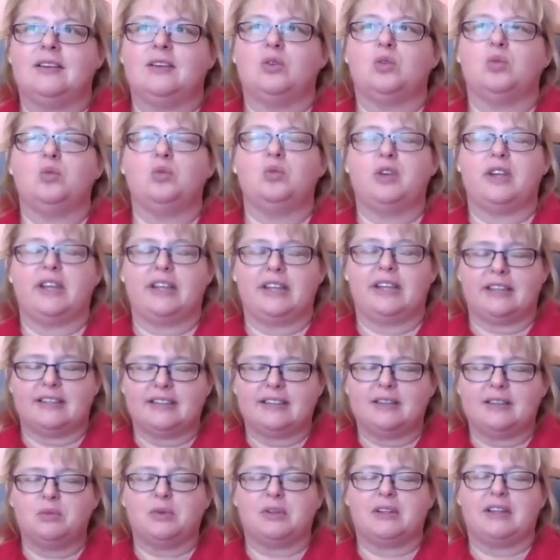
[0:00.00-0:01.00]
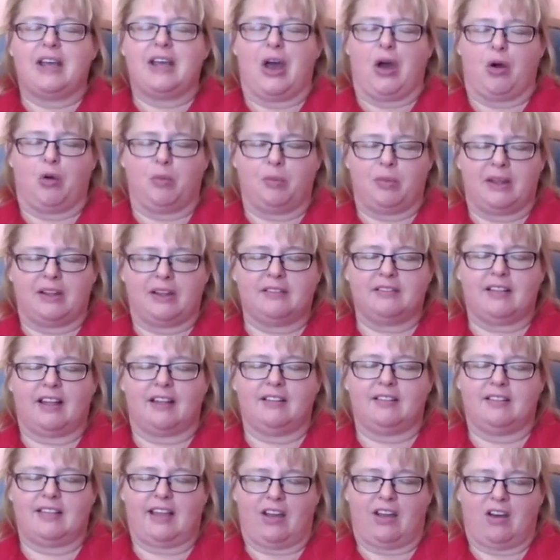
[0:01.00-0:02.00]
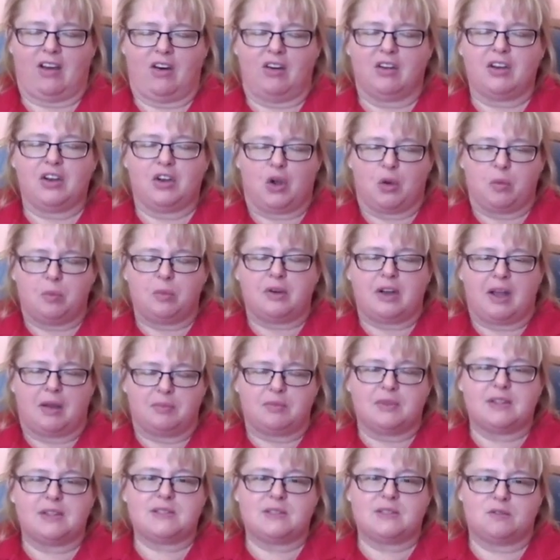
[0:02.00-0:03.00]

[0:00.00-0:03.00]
really, really hoping that they all can open up this